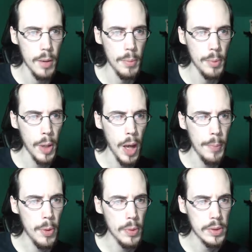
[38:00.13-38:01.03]
But
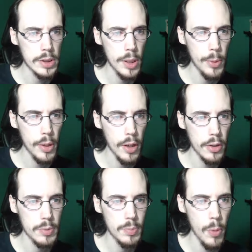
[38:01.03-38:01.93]
popo with someone
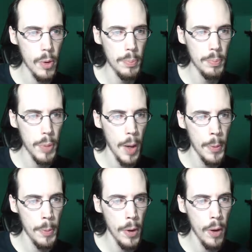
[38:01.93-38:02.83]
else. More popo,
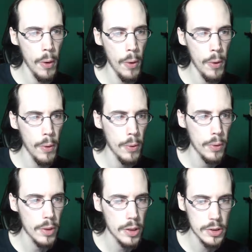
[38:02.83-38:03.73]
po.
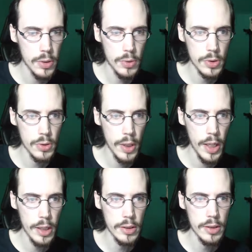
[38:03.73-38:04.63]
So
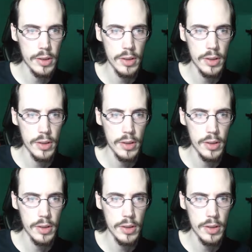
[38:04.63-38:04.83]
strange.